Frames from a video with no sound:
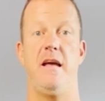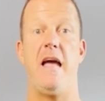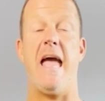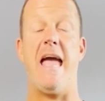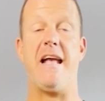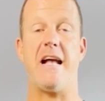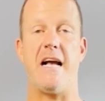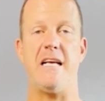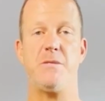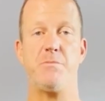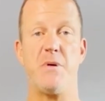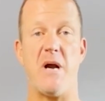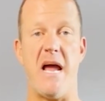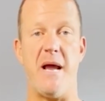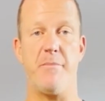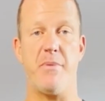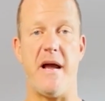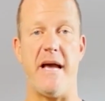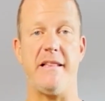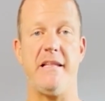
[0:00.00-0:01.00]
Hey guys,
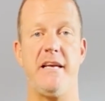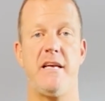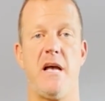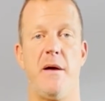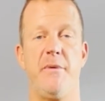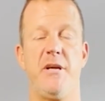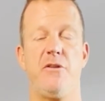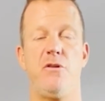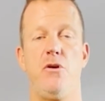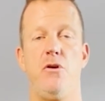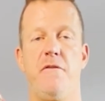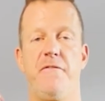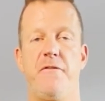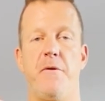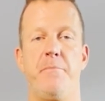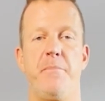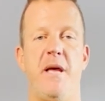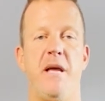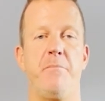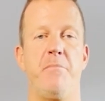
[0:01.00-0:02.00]
Brian Bradley coming to you
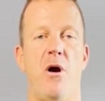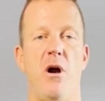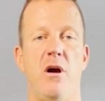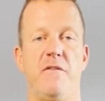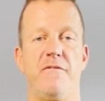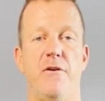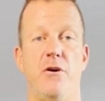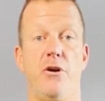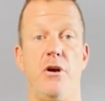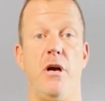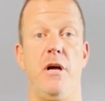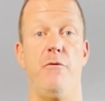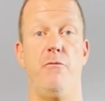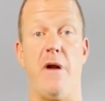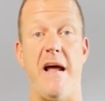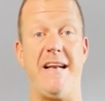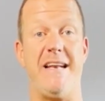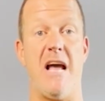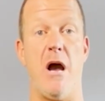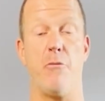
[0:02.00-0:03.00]
from Ping Pong for Good.
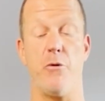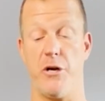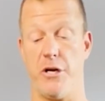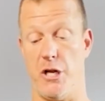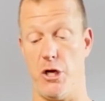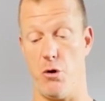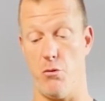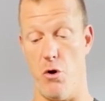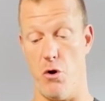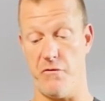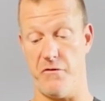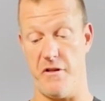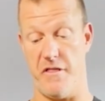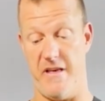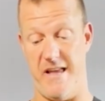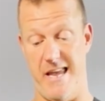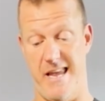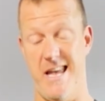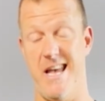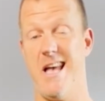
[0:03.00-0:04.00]
Right now we're going to go over
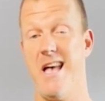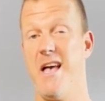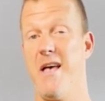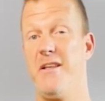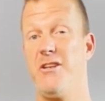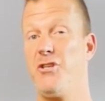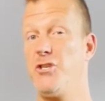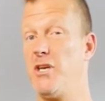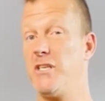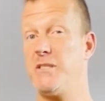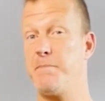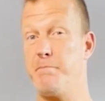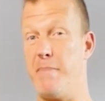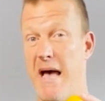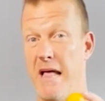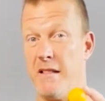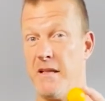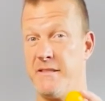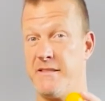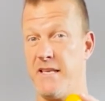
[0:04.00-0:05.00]
the just
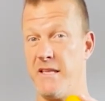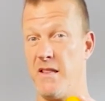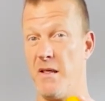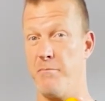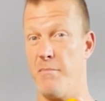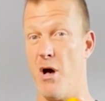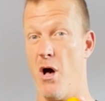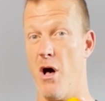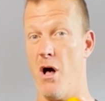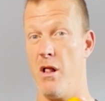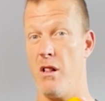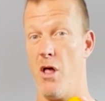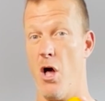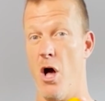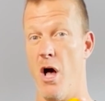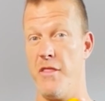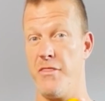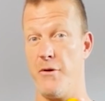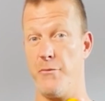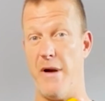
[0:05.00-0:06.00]
balancing the ball
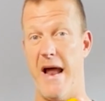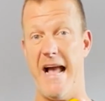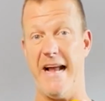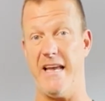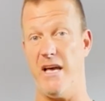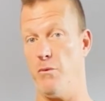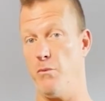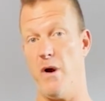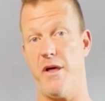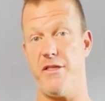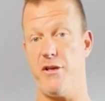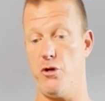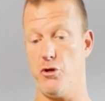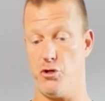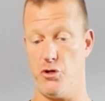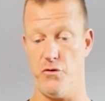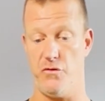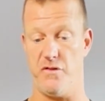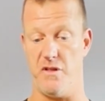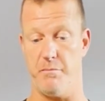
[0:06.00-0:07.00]
on the racket, whether you
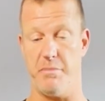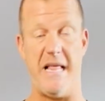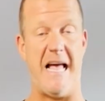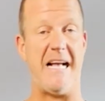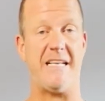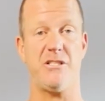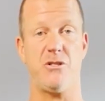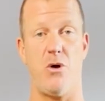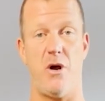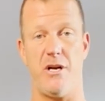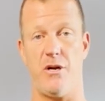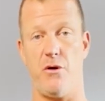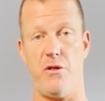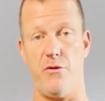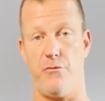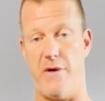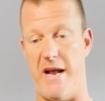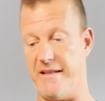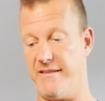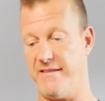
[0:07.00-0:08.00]
choose the black side or
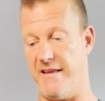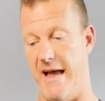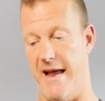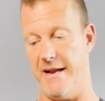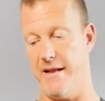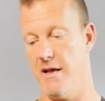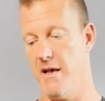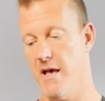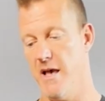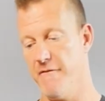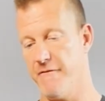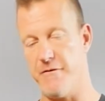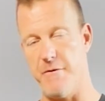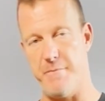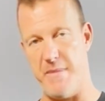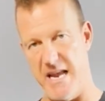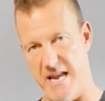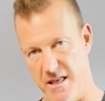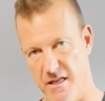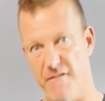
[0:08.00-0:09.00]
the red side. For
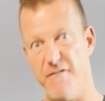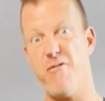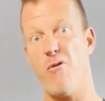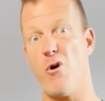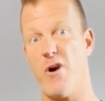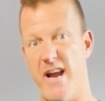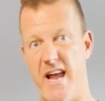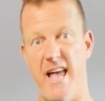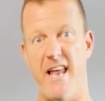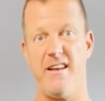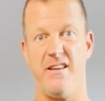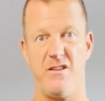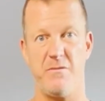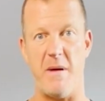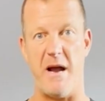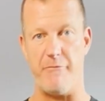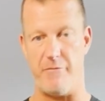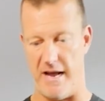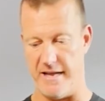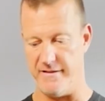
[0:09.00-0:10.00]
me, the forehand is
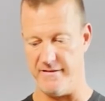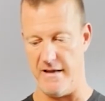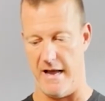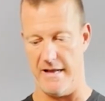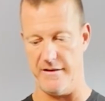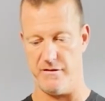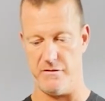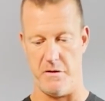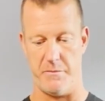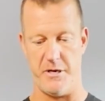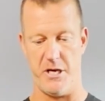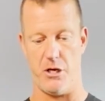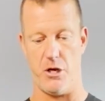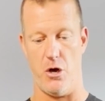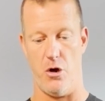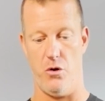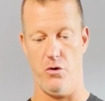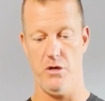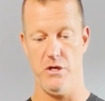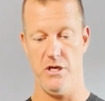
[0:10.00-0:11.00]
my red side. So I'm going to
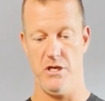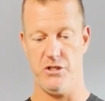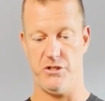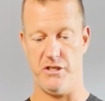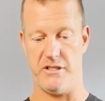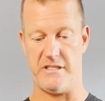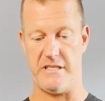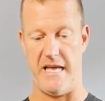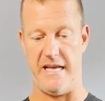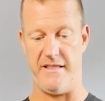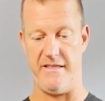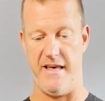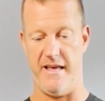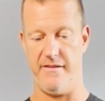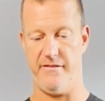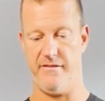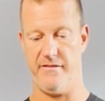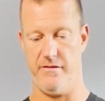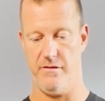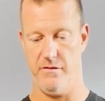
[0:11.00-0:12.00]
go just like
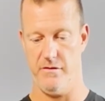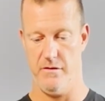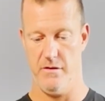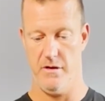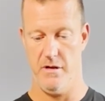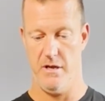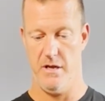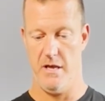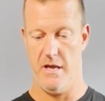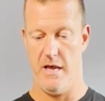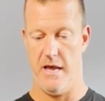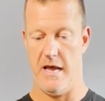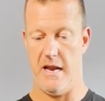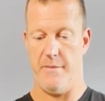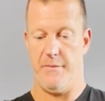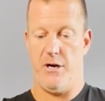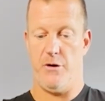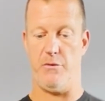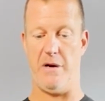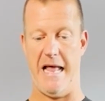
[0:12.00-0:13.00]
this, and
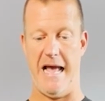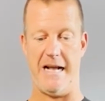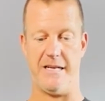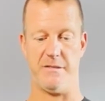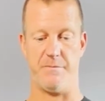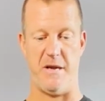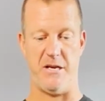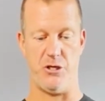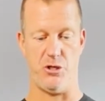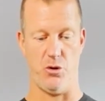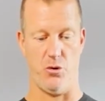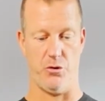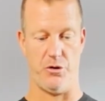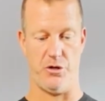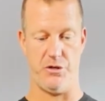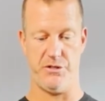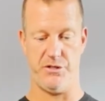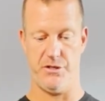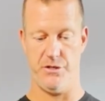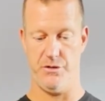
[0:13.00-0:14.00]
I'm going to relax my
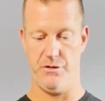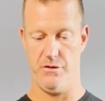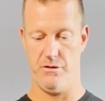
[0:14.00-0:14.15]
shoulders,